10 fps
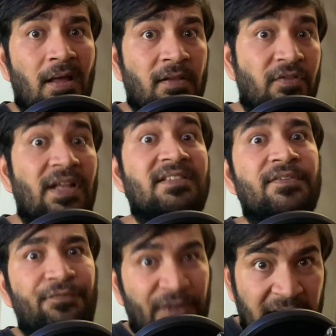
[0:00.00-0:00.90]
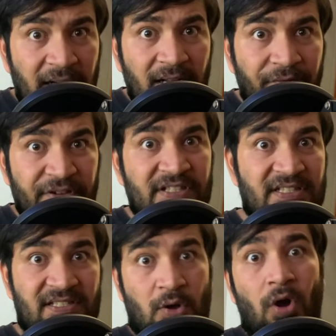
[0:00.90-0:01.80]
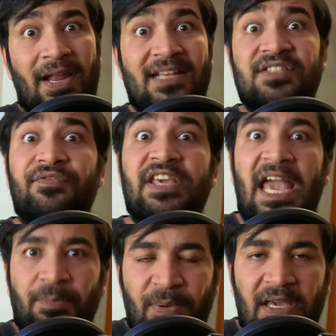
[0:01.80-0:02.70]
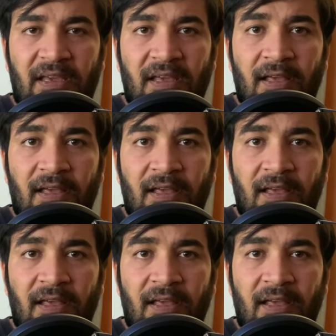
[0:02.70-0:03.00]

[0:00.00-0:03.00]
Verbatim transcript: So there is a field which is called as VIP.